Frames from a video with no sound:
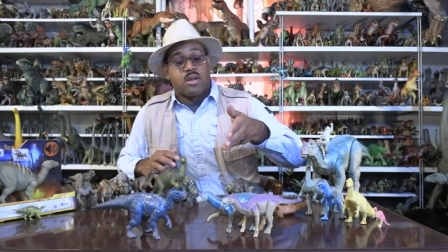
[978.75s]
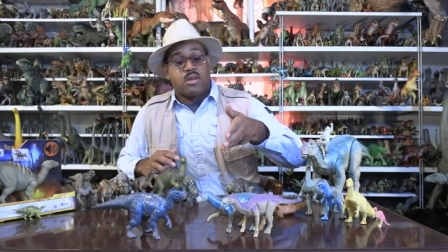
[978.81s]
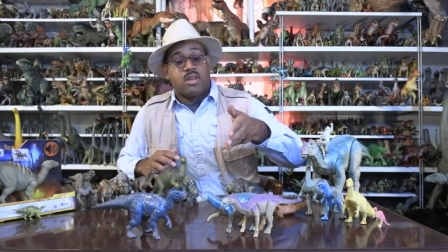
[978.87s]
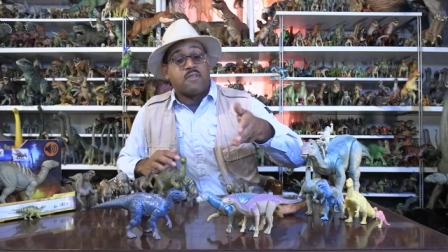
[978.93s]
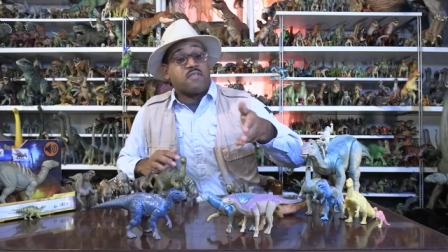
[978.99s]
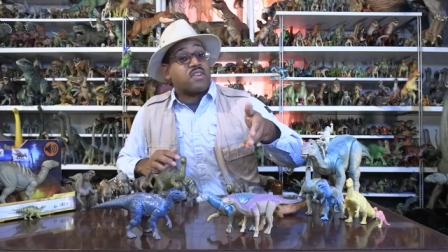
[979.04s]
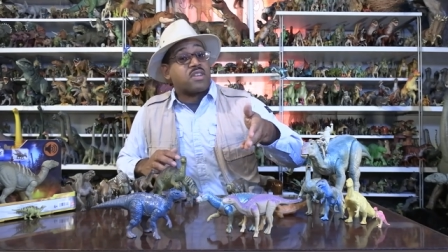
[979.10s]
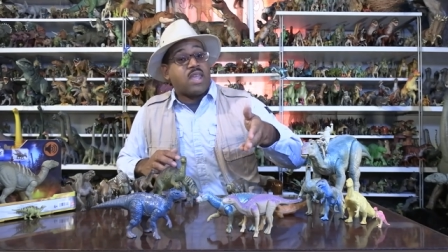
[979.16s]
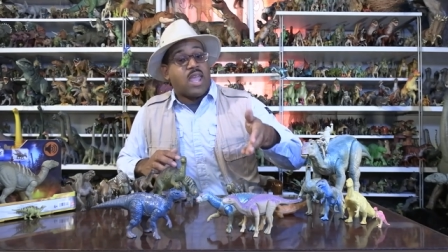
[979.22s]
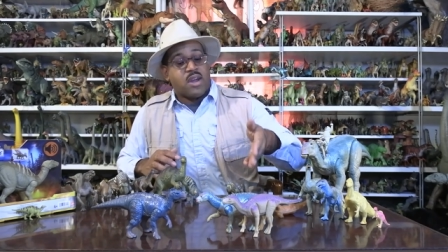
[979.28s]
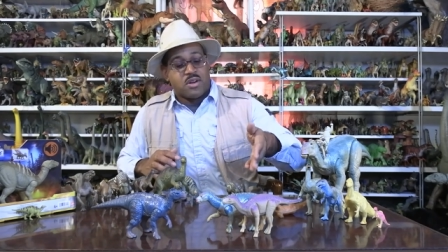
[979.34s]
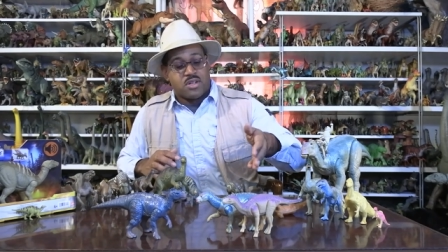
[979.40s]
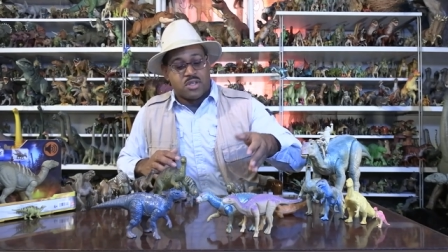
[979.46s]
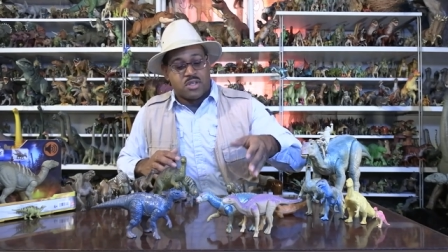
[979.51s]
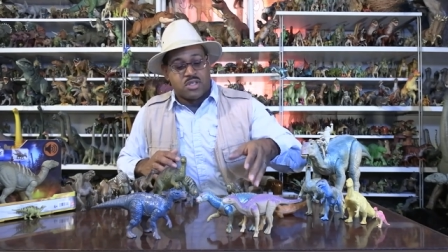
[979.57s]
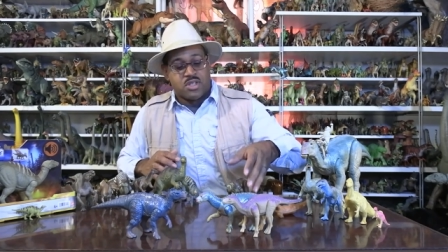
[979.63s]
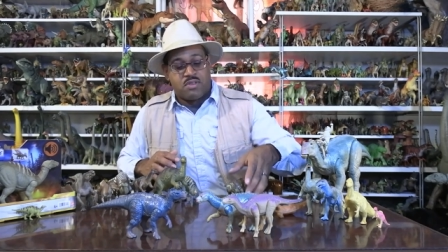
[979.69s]
different
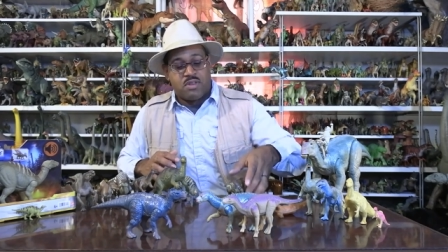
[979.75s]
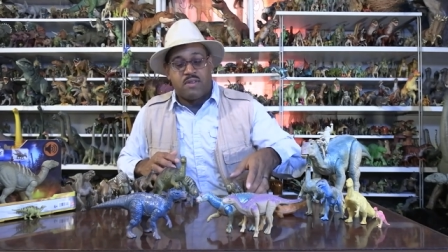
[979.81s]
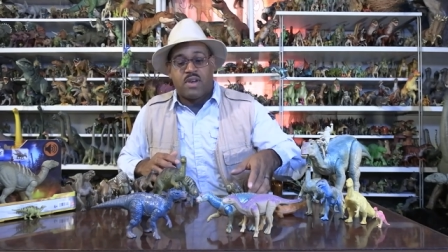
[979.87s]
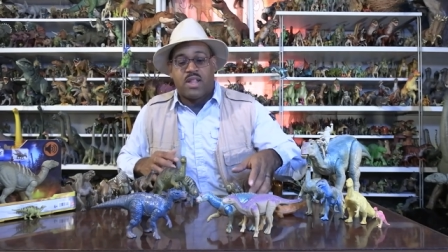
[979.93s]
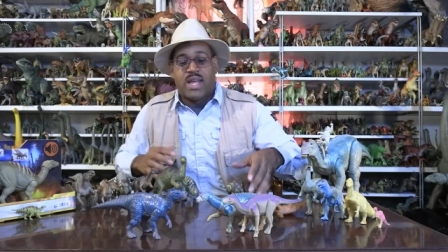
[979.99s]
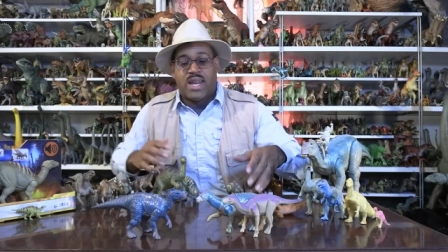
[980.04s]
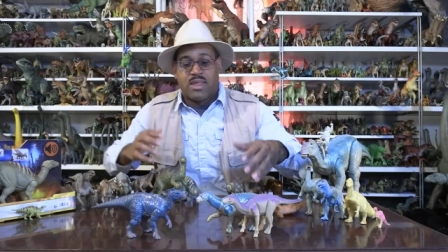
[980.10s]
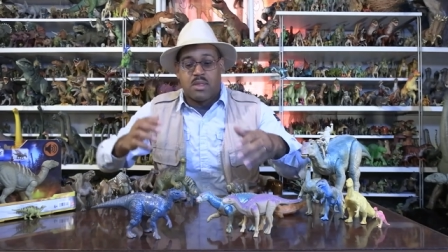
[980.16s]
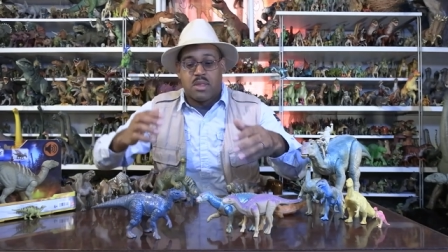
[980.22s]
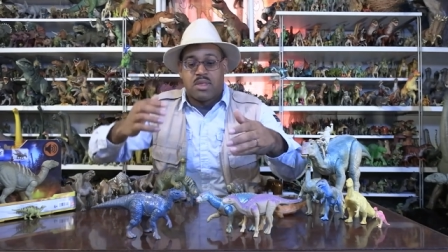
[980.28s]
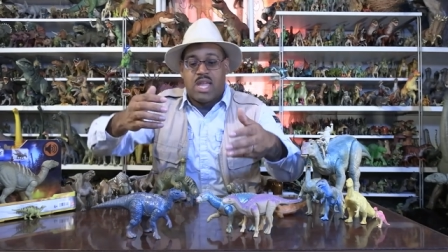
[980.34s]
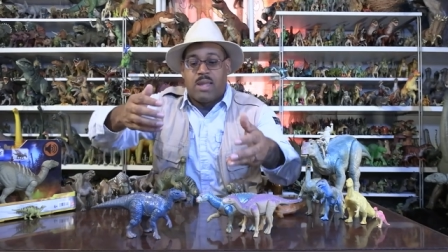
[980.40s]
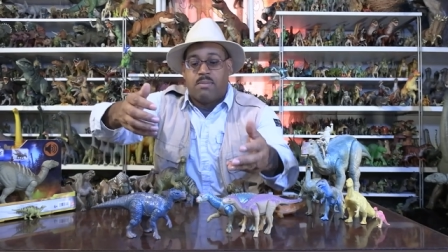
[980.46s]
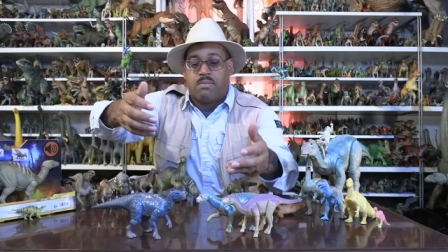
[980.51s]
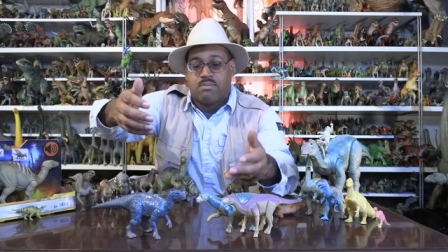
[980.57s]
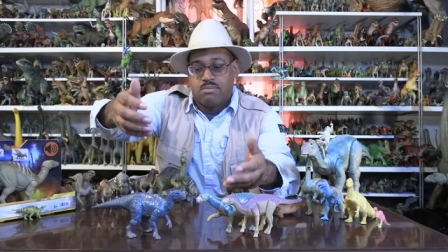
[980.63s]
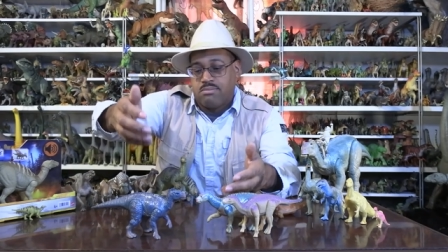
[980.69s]
characters. So if you have a lot of the
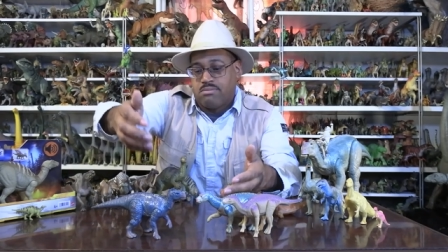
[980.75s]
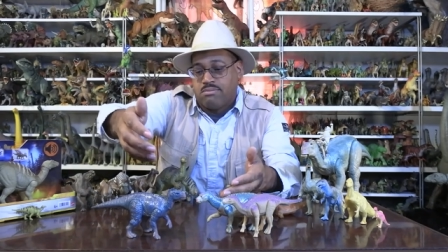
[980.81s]
same